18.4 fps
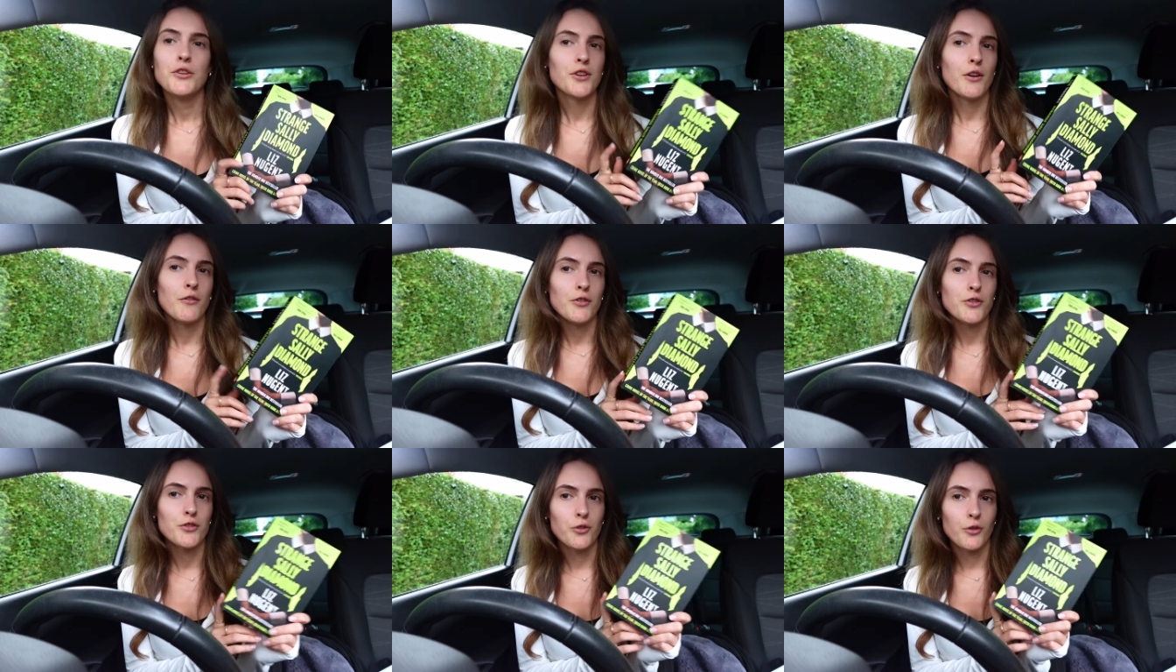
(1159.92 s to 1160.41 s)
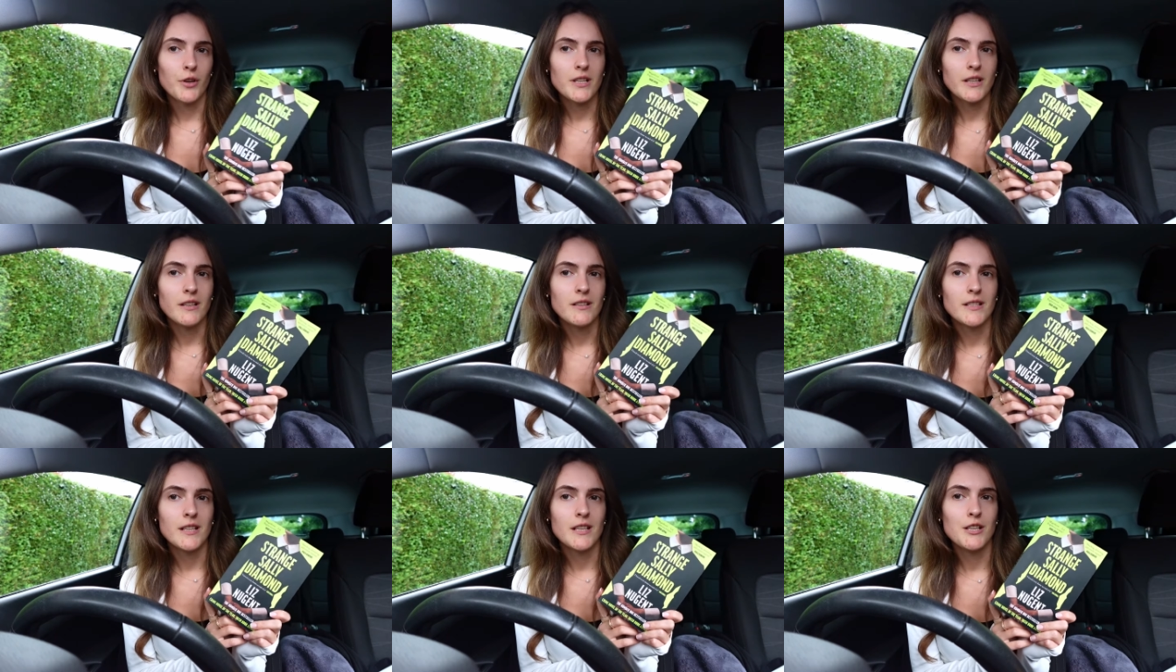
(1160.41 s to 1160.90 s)
So the story's
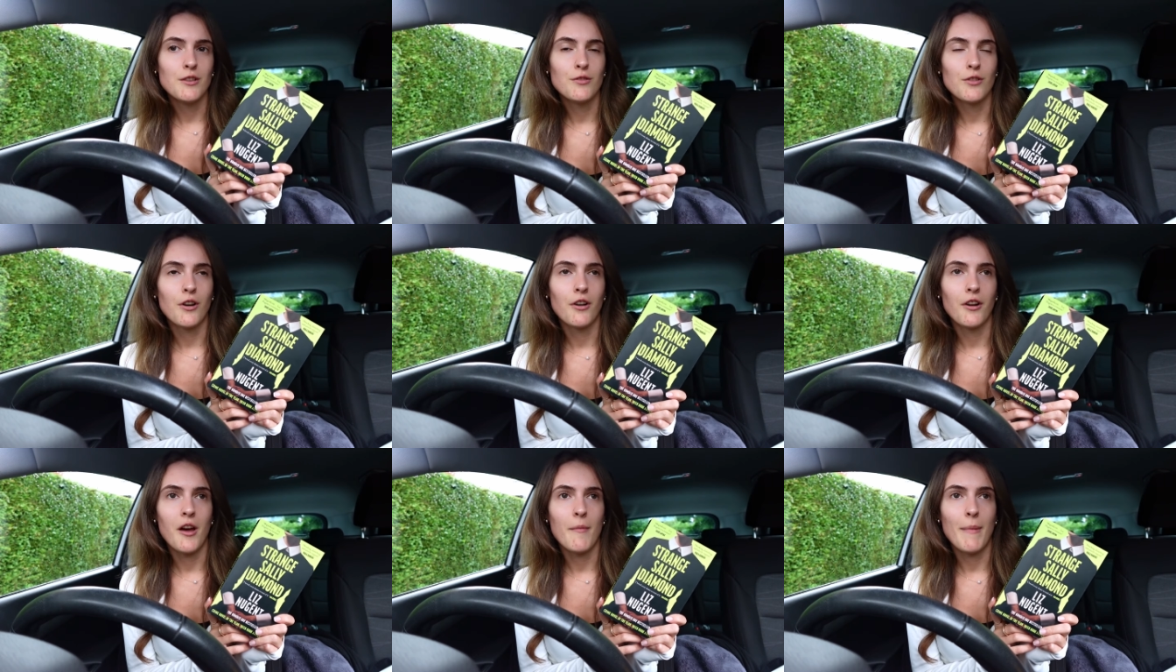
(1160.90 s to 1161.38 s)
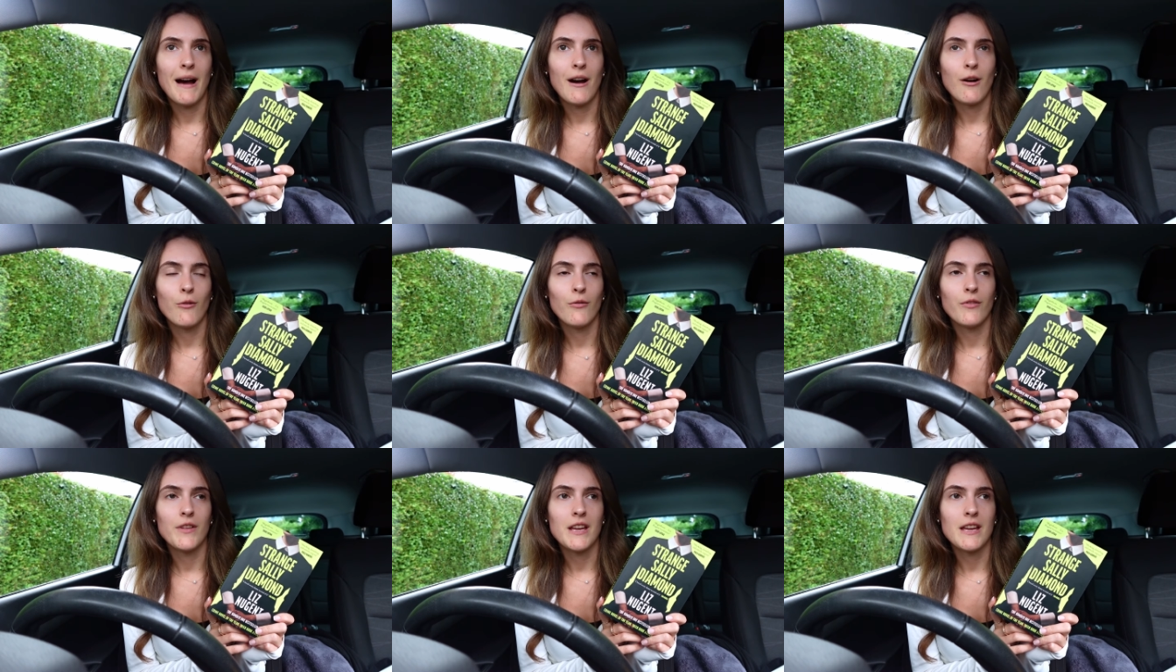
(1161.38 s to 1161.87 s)
continued on
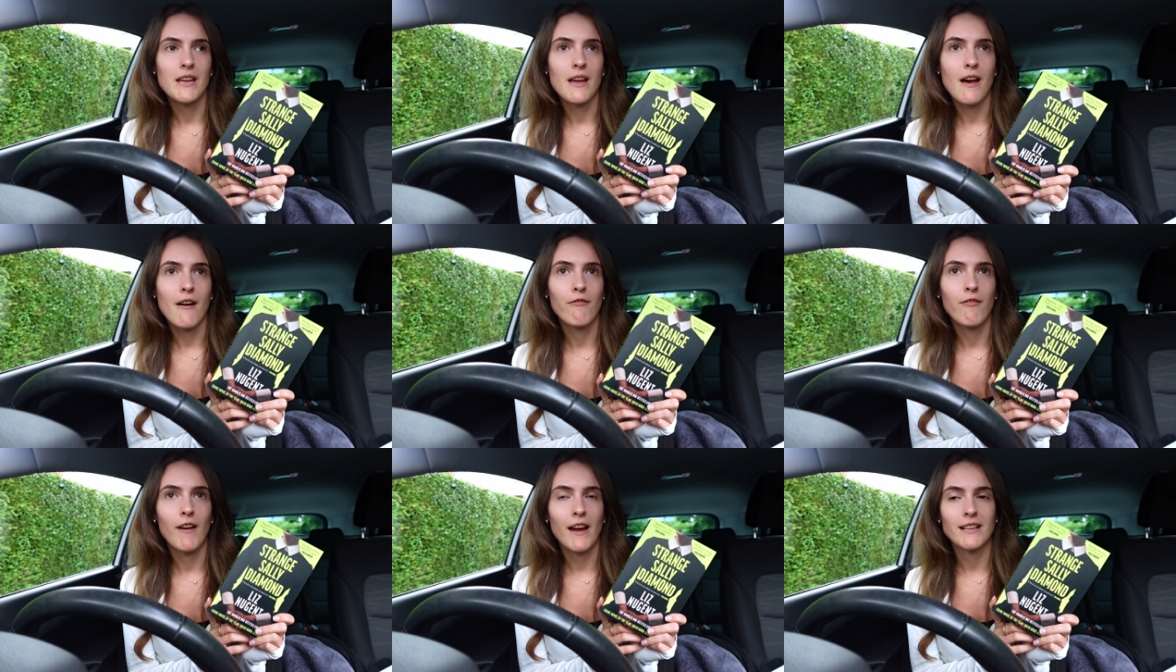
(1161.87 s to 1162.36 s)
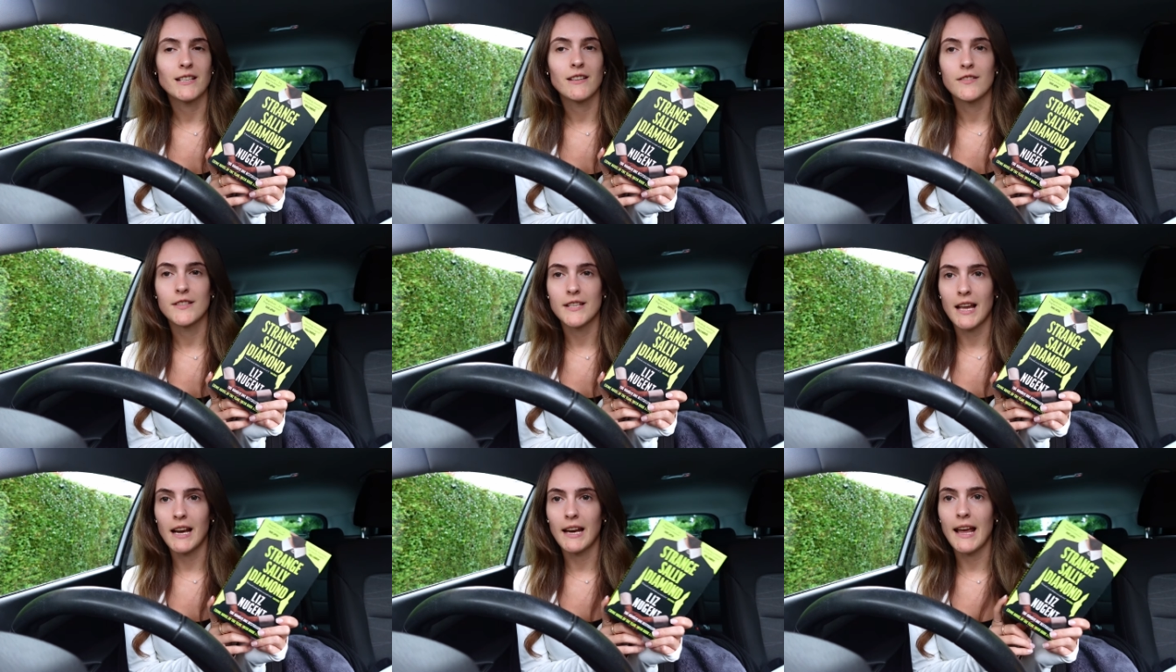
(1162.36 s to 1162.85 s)
about the effects of
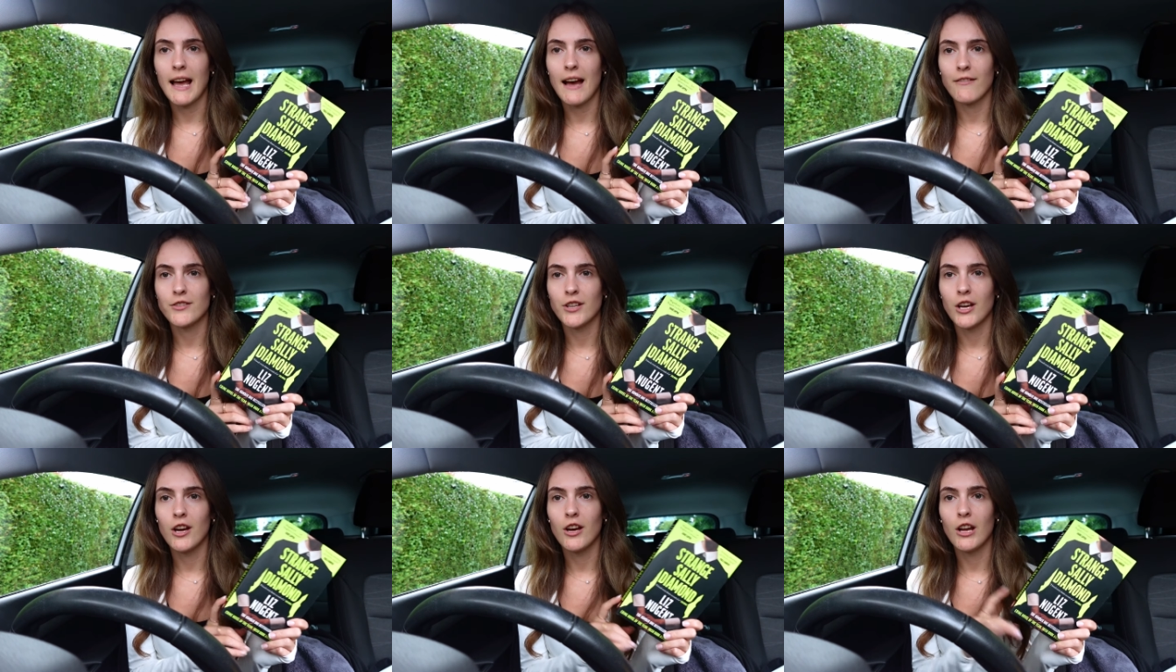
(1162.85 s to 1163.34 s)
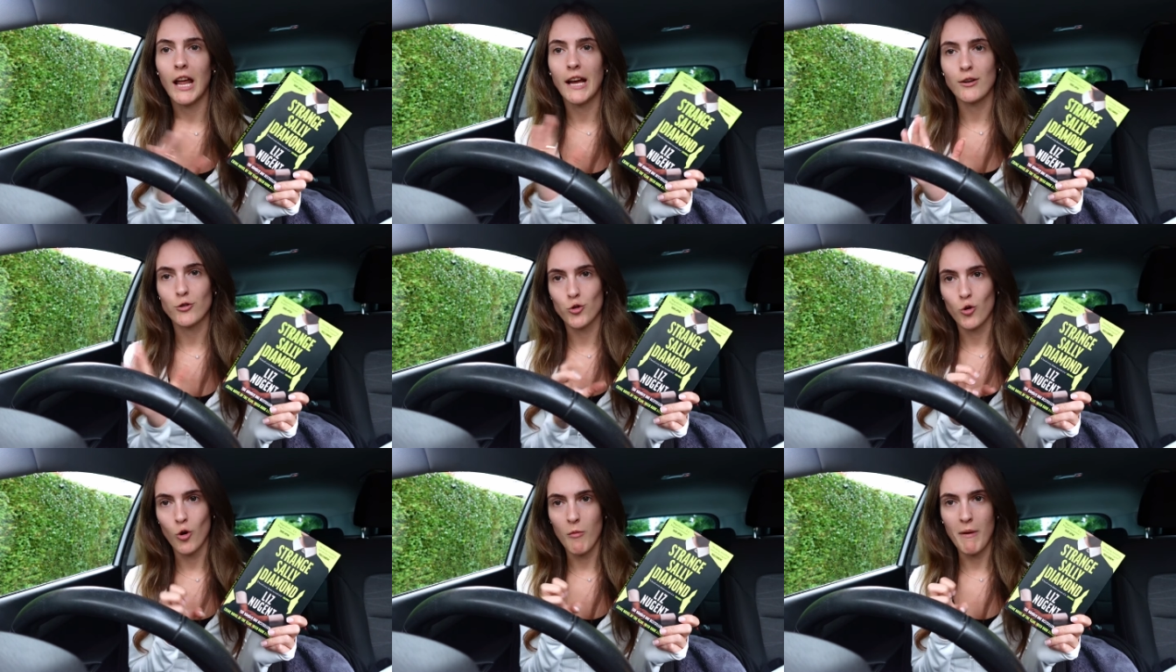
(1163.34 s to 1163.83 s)
Sally after her like
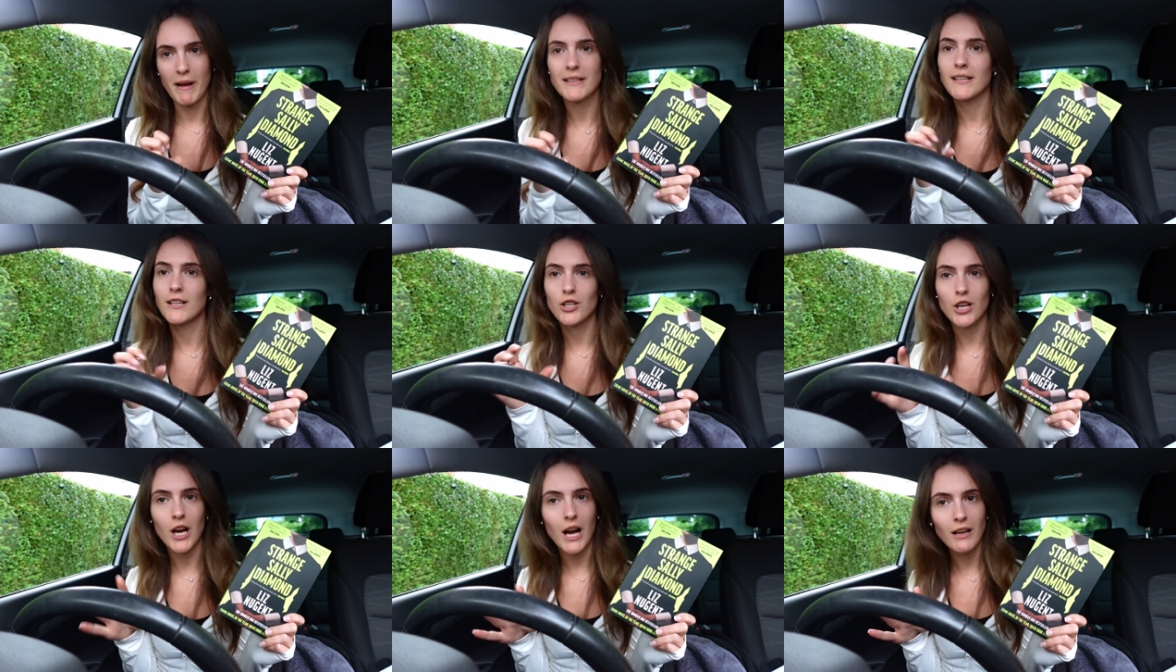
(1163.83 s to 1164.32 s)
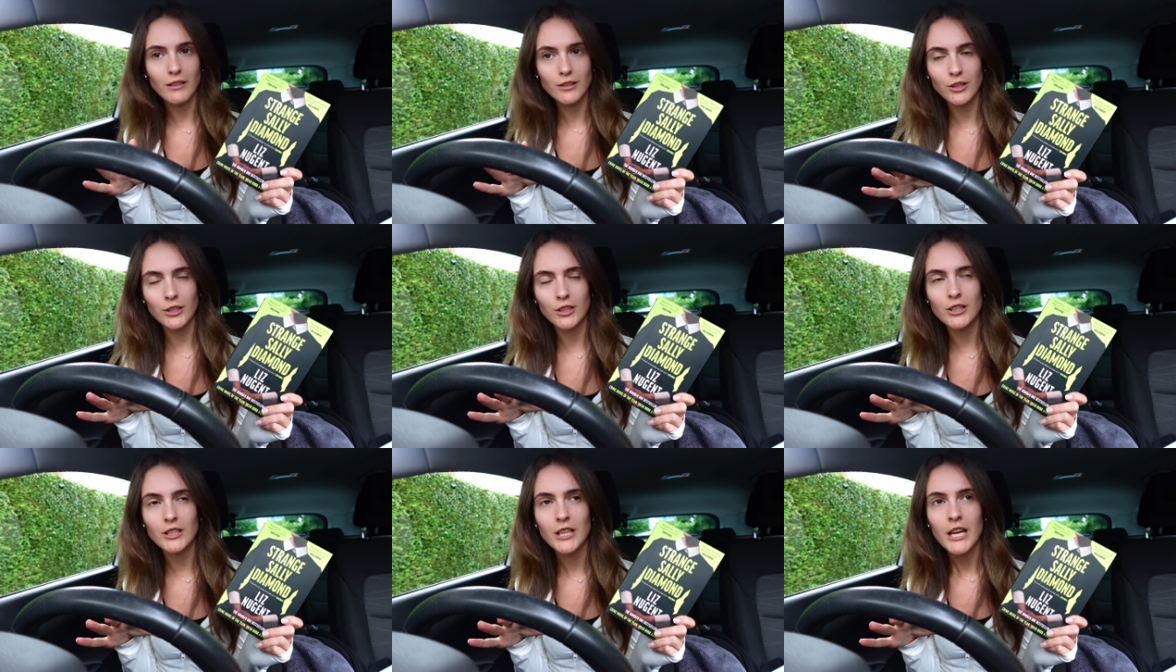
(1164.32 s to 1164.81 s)
traumatic
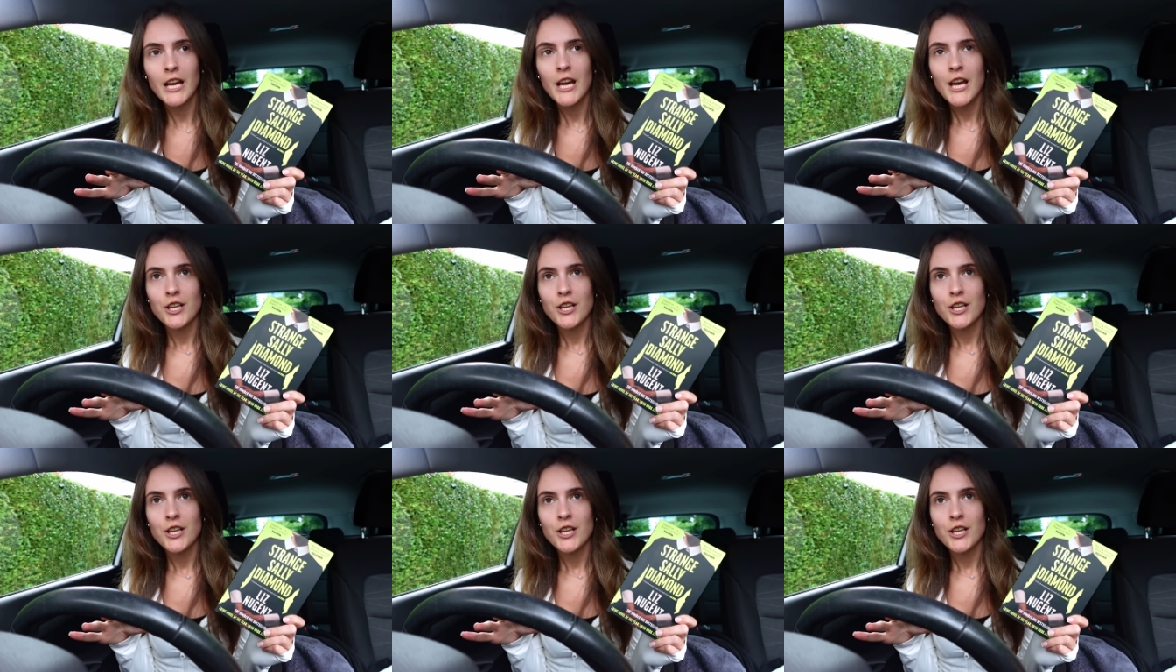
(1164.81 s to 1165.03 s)
childhood.